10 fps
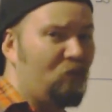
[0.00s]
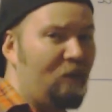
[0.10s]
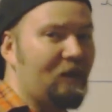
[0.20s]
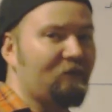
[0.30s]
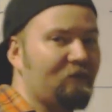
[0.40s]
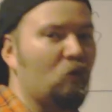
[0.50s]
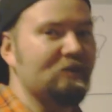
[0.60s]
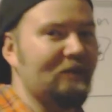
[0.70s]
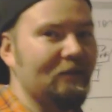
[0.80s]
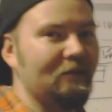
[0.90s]
I mean, of course,
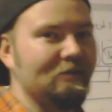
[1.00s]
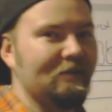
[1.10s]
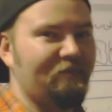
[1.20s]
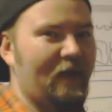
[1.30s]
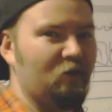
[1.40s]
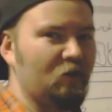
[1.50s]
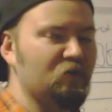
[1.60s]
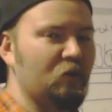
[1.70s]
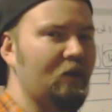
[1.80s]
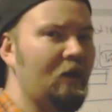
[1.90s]
that does factor
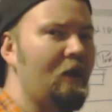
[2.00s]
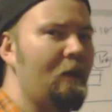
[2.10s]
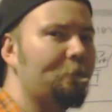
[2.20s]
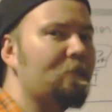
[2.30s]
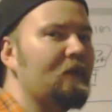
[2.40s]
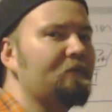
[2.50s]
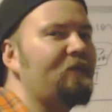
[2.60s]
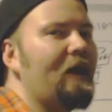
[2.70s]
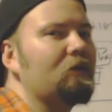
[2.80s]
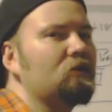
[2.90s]
into it, but it
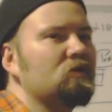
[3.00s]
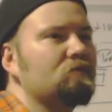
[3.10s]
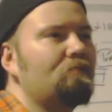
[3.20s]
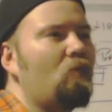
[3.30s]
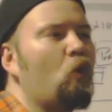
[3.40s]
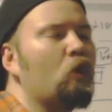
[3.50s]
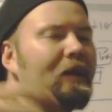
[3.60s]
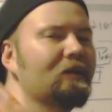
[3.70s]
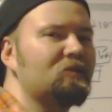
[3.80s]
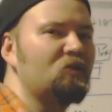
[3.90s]
factors more
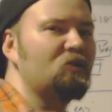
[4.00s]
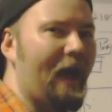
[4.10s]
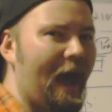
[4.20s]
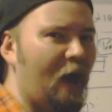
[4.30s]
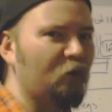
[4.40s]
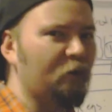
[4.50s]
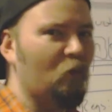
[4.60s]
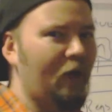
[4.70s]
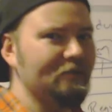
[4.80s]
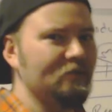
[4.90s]
into how the
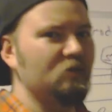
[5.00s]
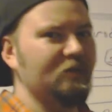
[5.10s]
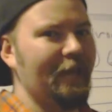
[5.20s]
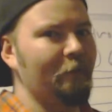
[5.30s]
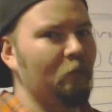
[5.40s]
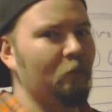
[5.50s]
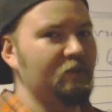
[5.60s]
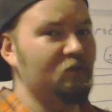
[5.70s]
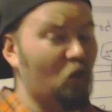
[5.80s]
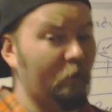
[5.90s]
processor is able to
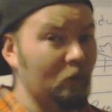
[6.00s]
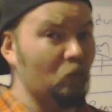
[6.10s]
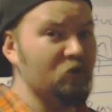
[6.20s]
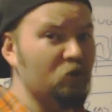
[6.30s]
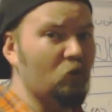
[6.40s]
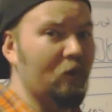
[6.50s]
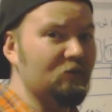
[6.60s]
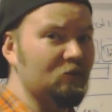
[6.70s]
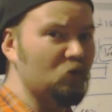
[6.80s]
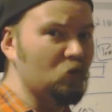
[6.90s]
determine what you're going
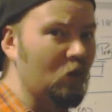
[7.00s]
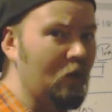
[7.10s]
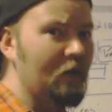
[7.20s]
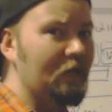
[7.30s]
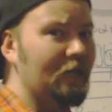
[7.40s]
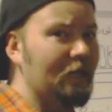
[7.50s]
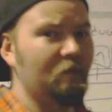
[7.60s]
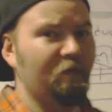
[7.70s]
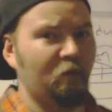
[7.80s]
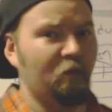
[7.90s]
to do even
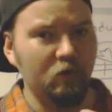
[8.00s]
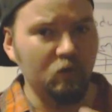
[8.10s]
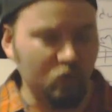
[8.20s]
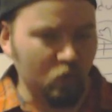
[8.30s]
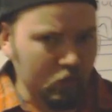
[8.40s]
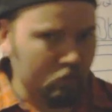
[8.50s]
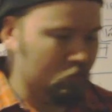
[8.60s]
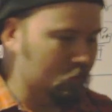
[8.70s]
before you do it.